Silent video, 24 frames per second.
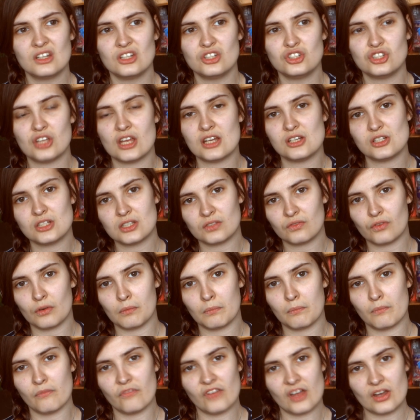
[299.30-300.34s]
changes
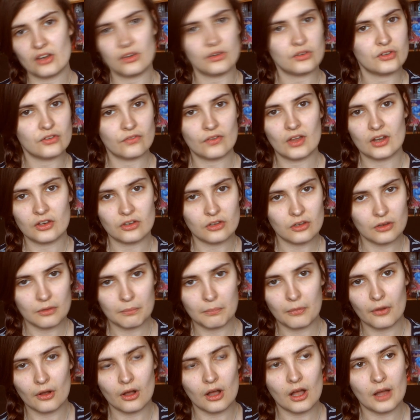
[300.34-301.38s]
from venue to venue,
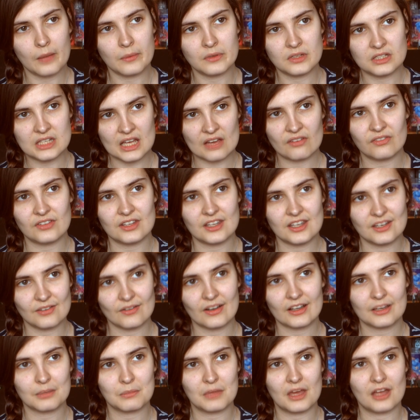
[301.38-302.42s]
but I would definitely
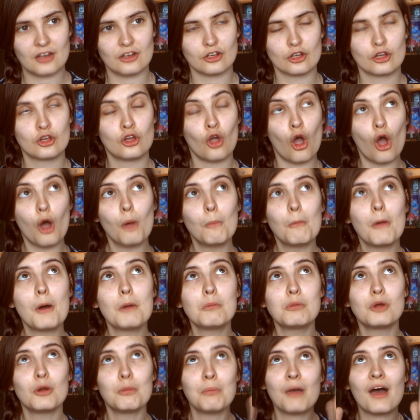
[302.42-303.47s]
recommend come
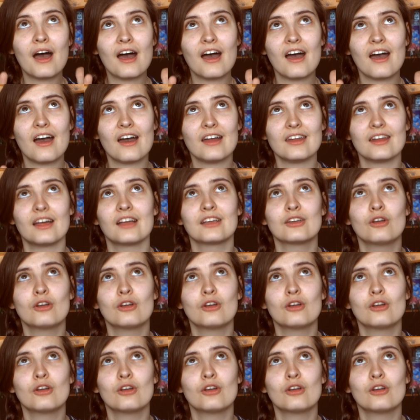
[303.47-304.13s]
prepared. I